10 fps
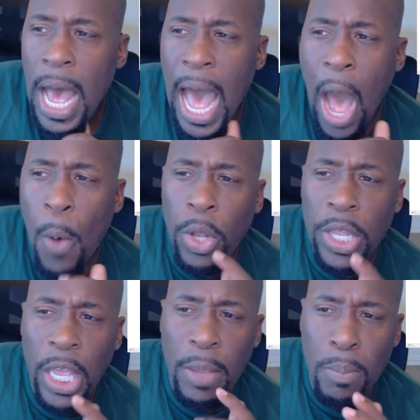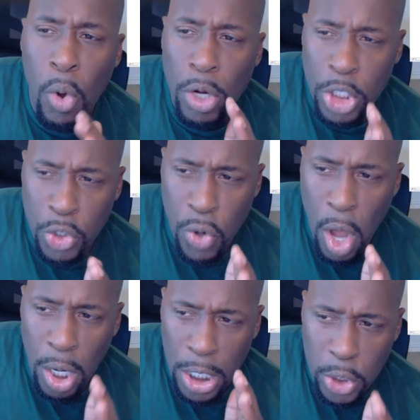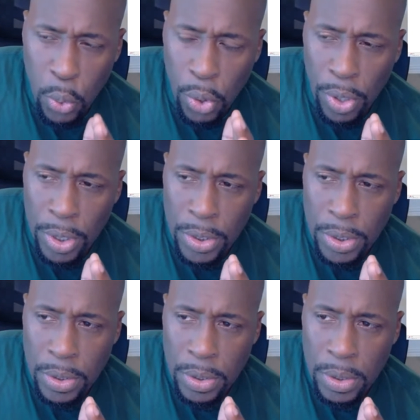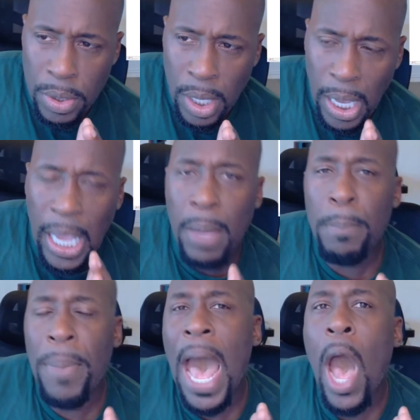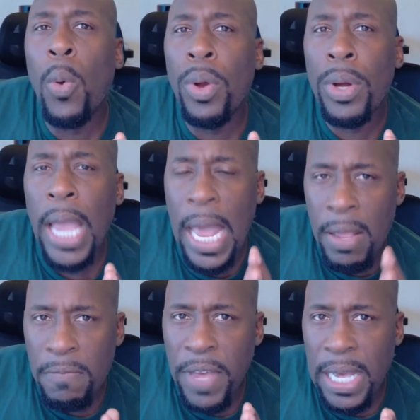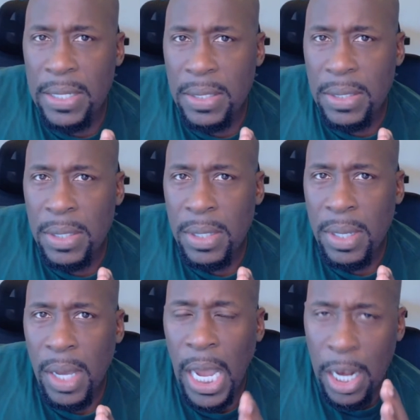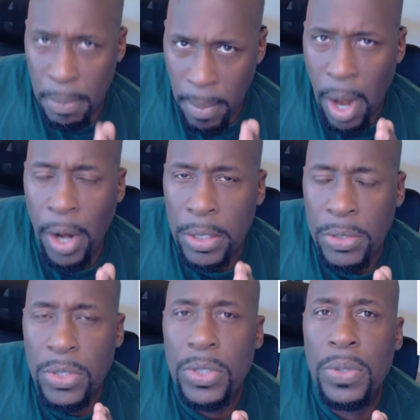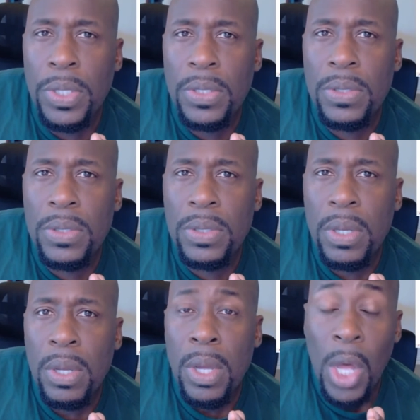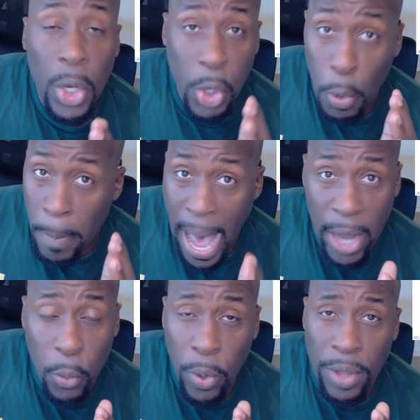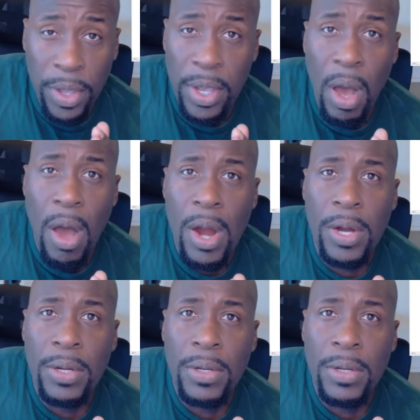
I will lean more strongly towards empower and invest in American students, no matter where they are.